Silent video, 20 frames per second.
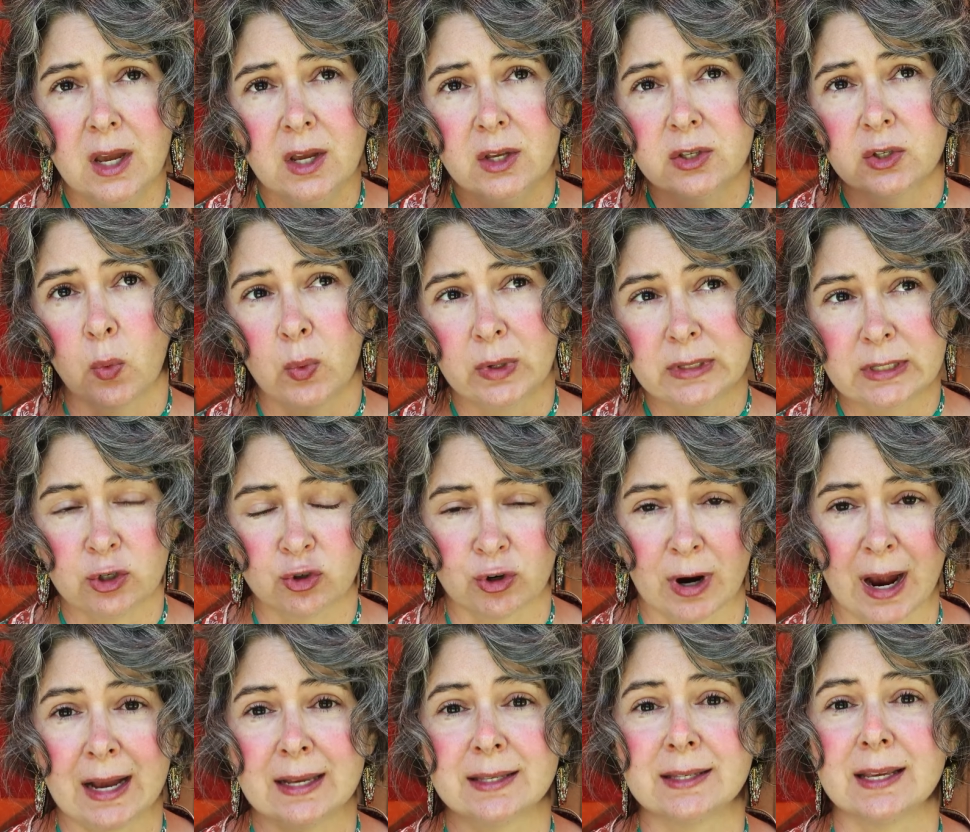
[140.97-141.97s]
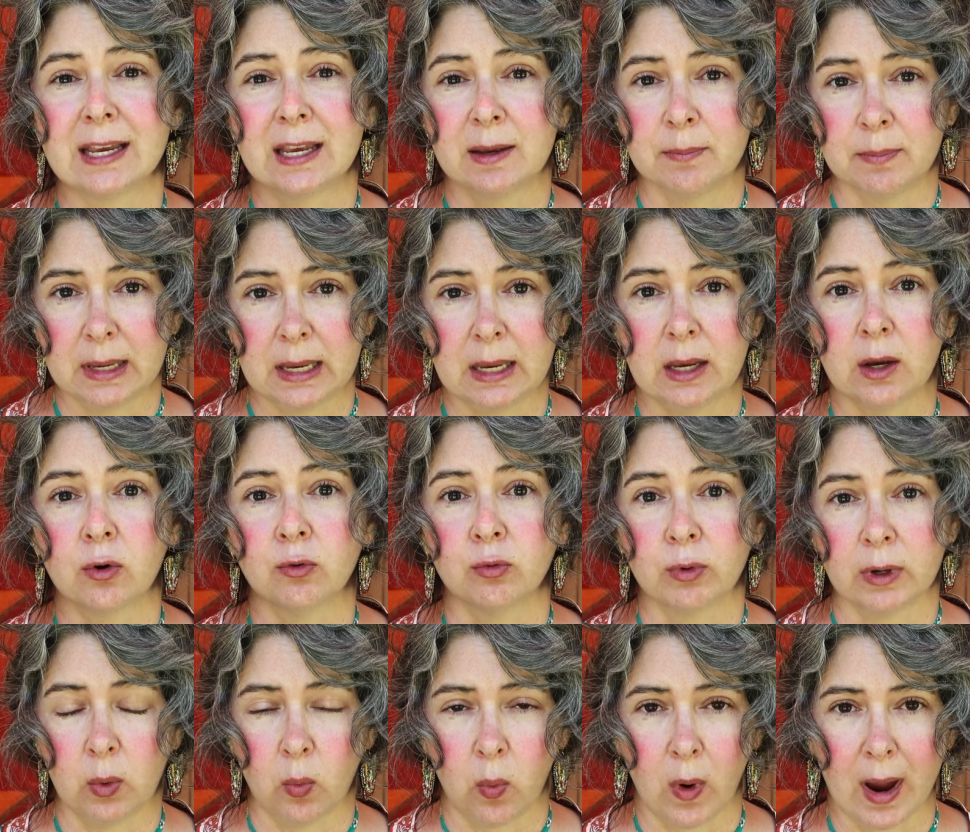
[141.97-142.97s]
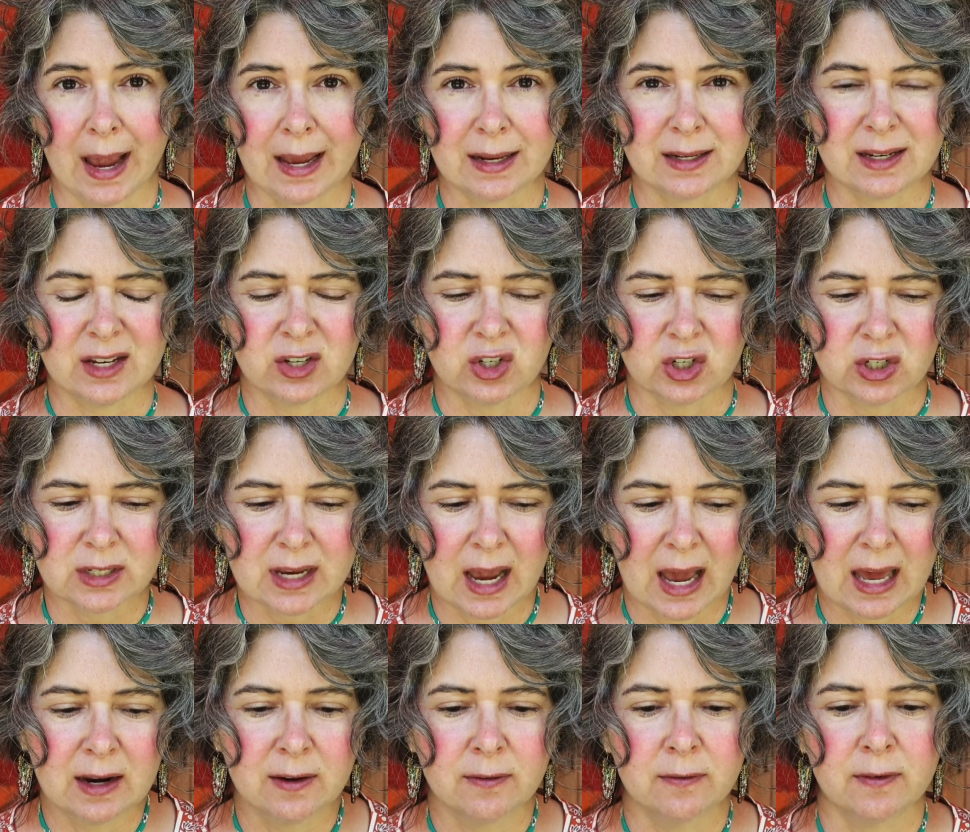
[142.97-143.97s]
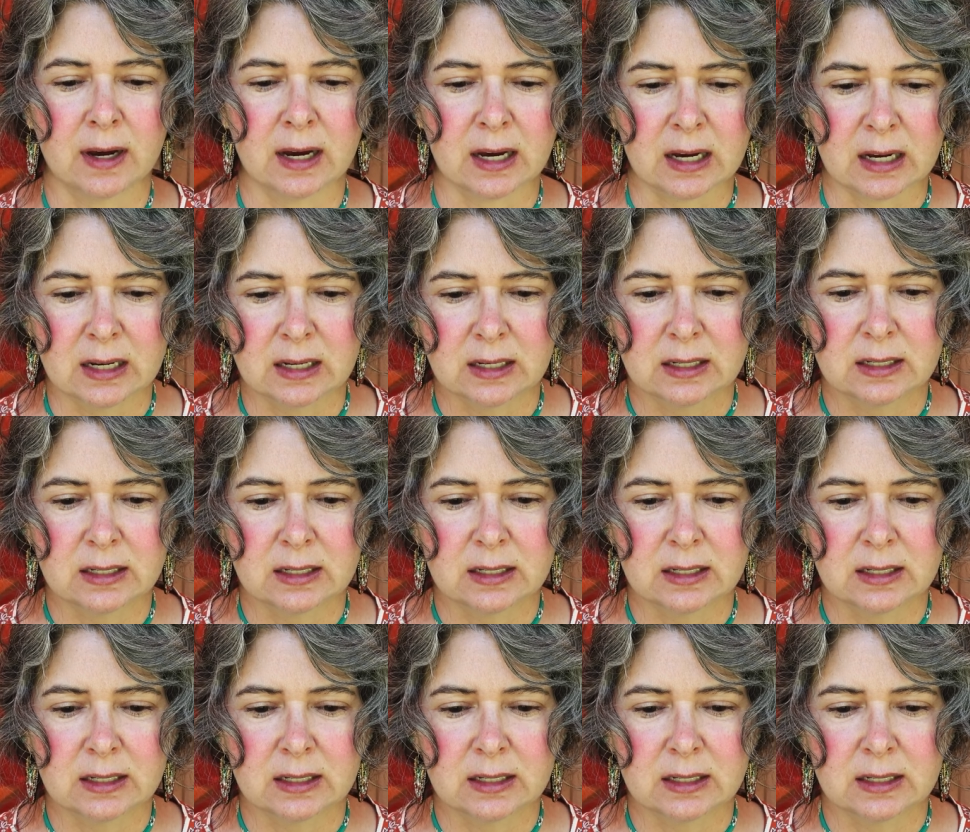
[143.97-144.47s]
So once it dries, it can be re-wet. It's just kind of a,